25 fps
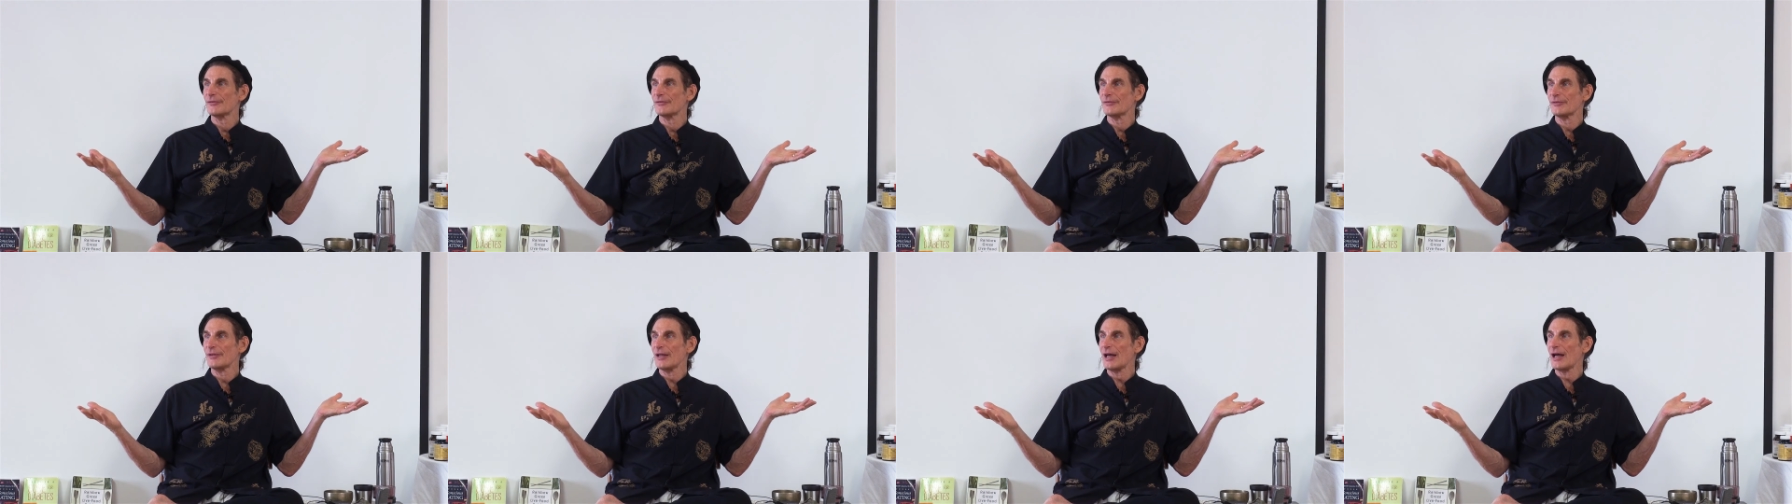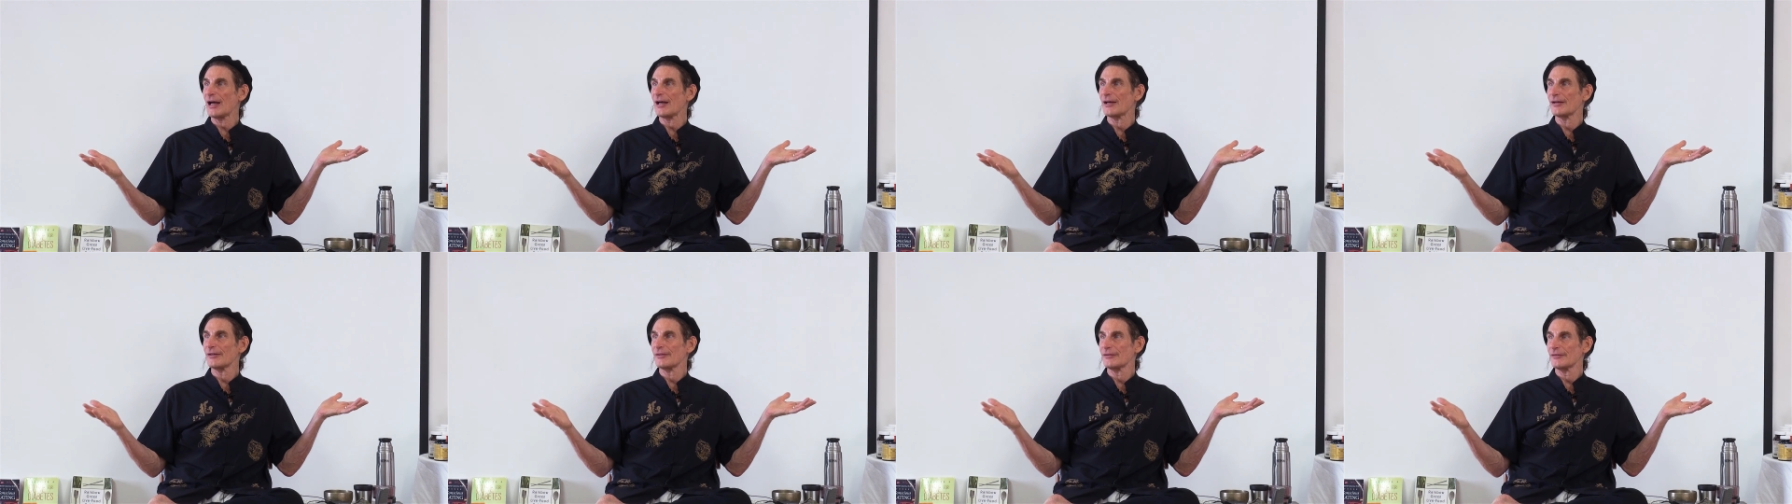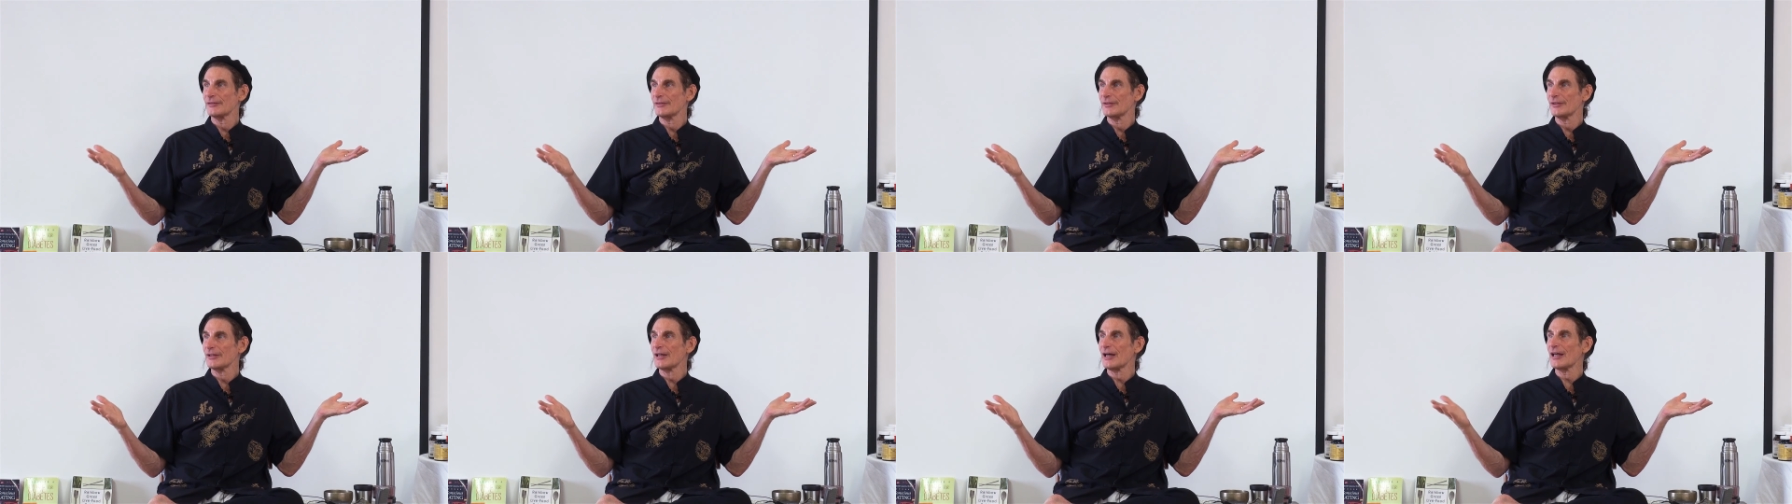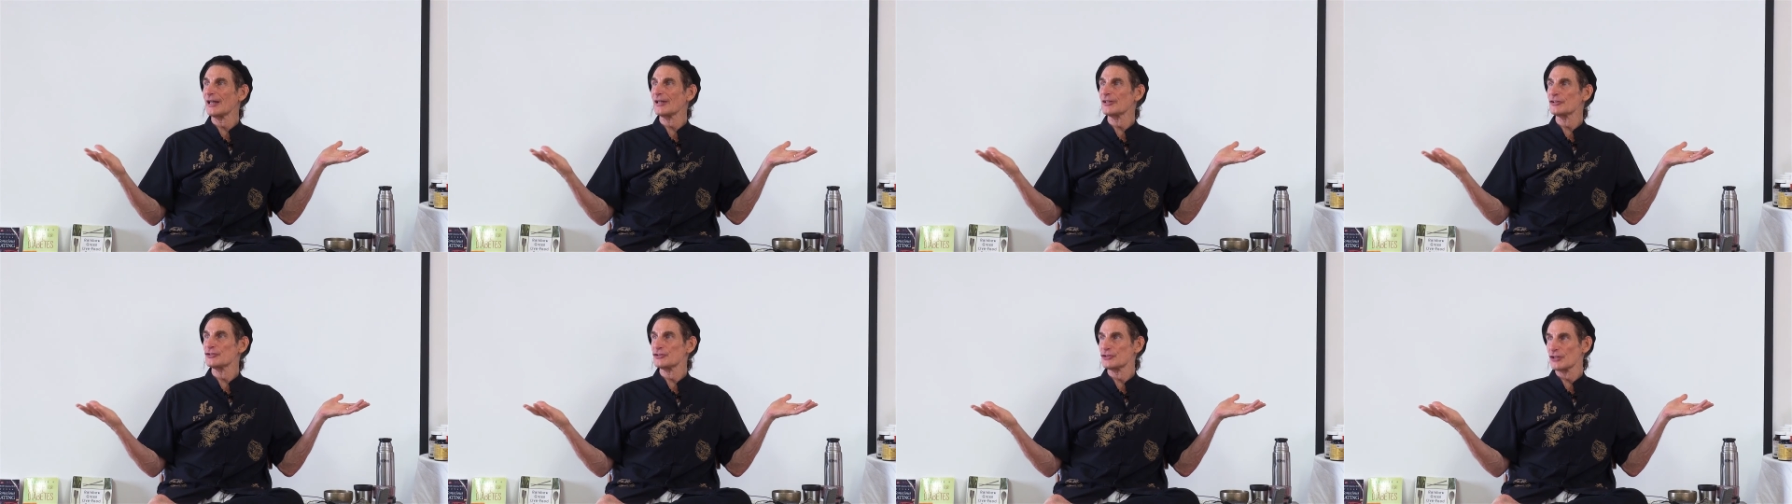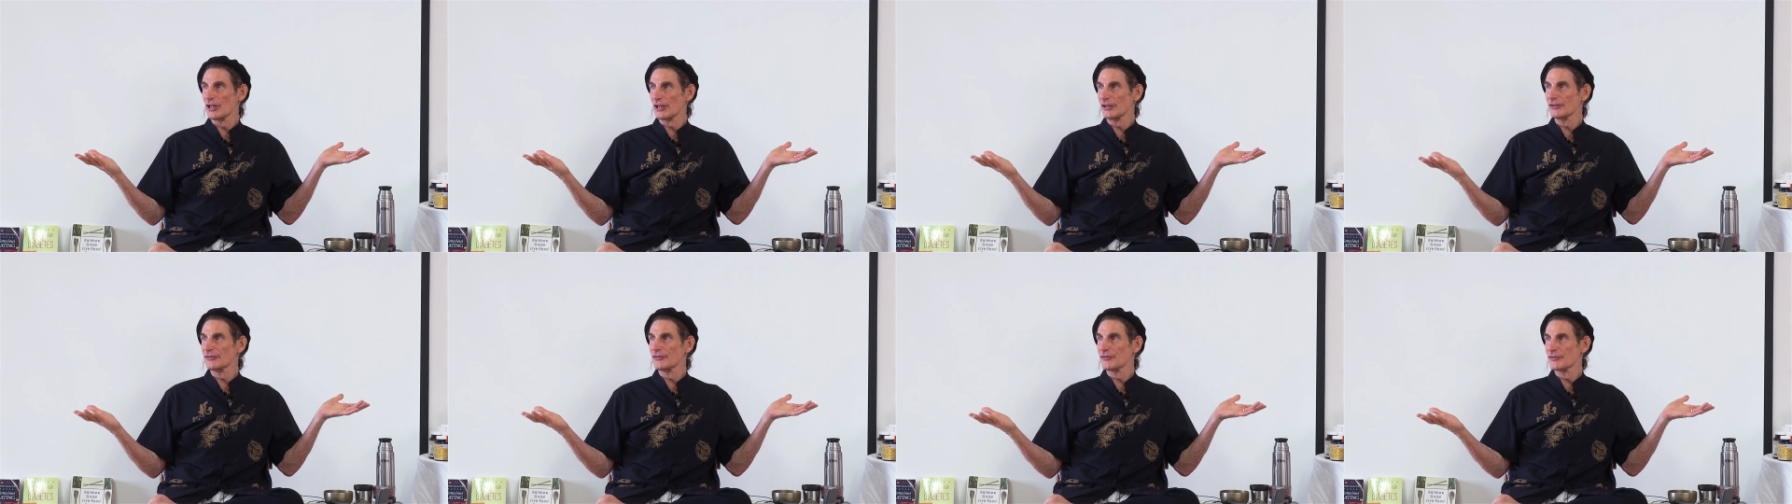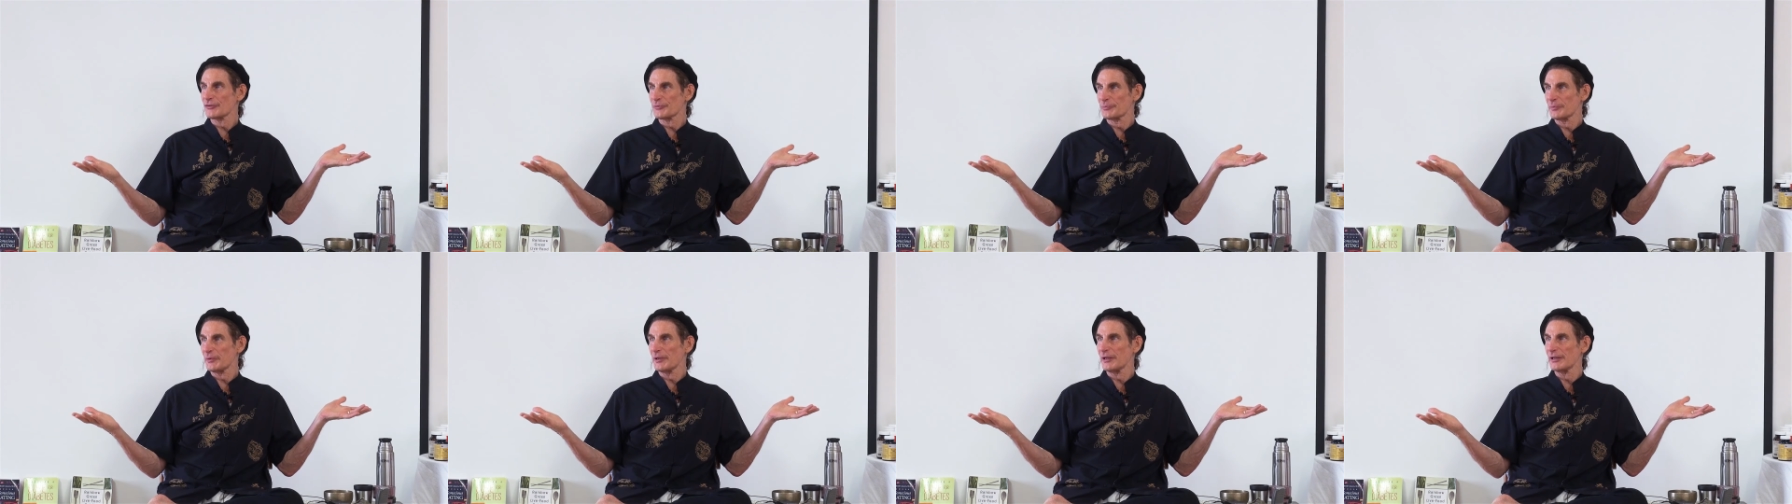Yeah, you got to check the
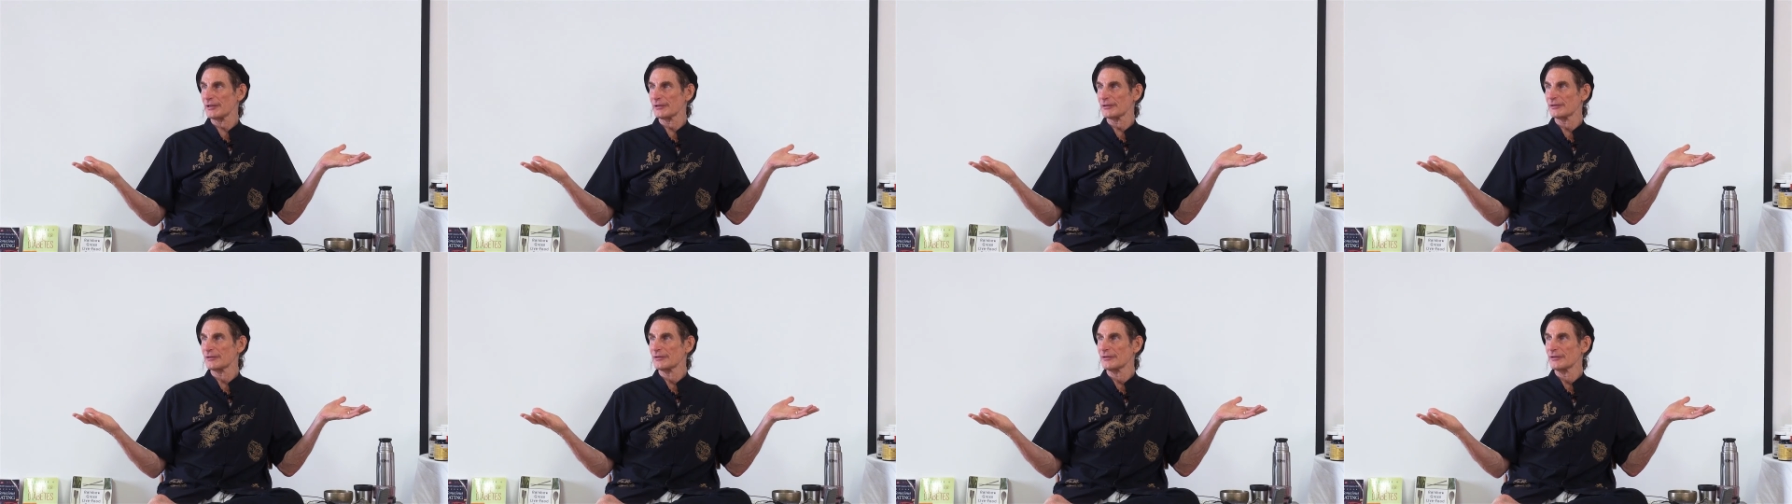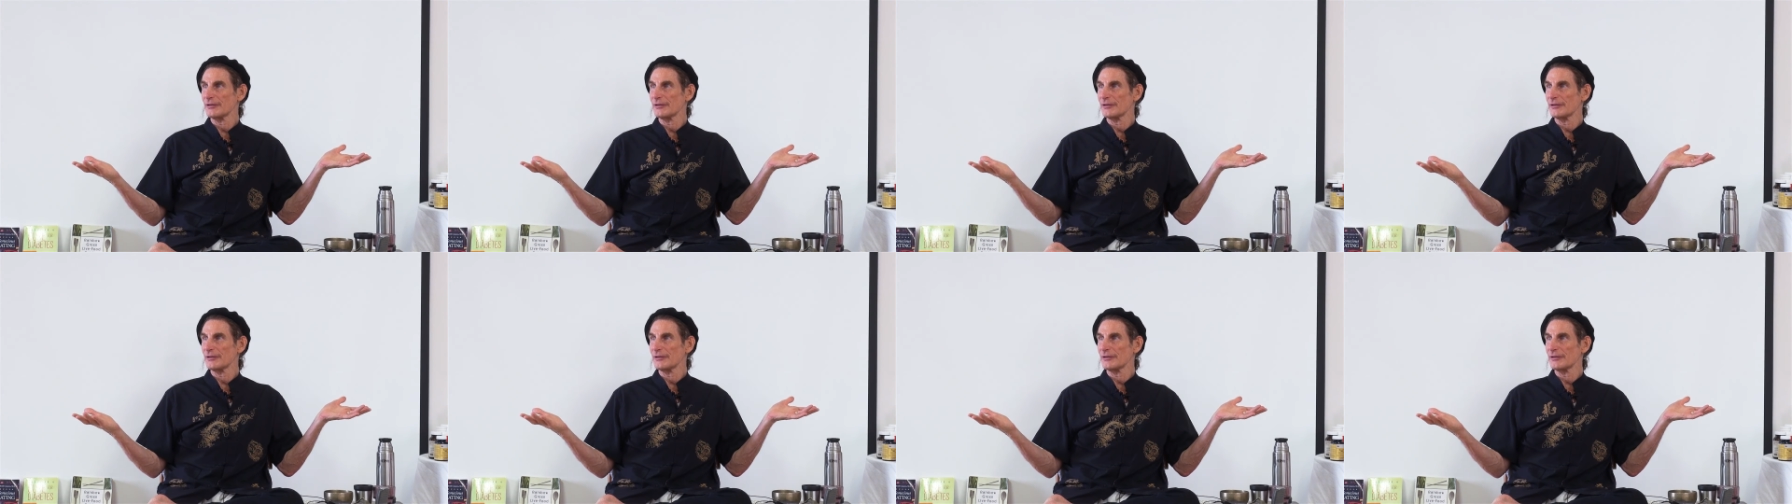spring.